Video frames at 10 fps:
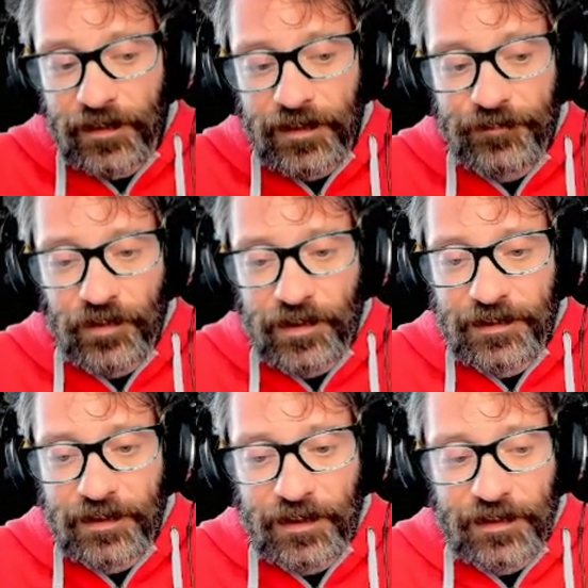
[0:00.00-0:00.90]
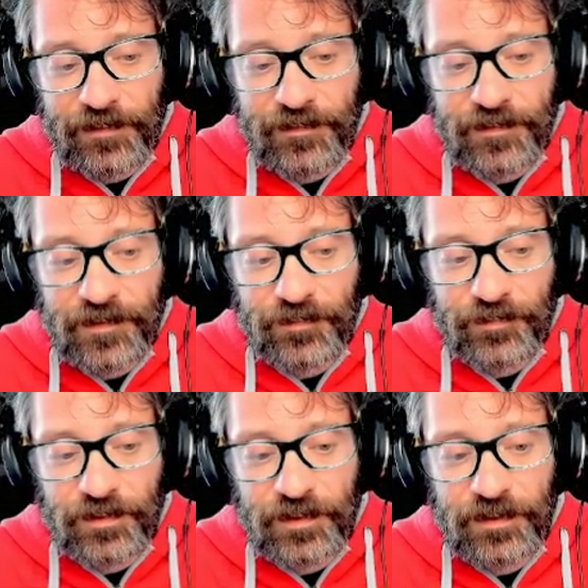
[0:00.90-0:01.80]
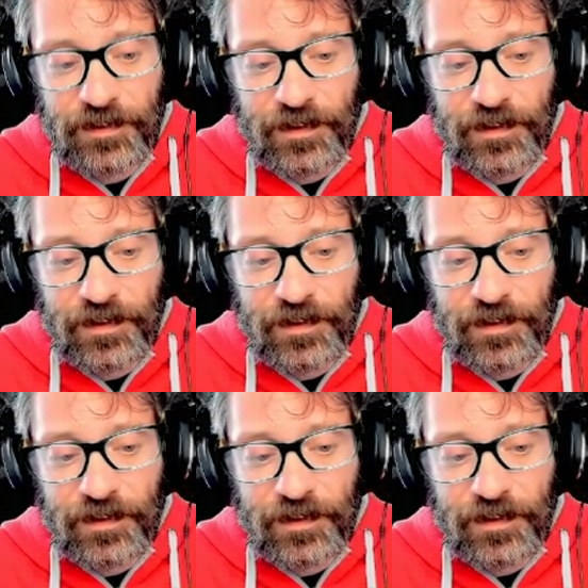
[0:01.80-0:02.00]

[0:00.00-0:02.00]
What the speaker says: If I can successfully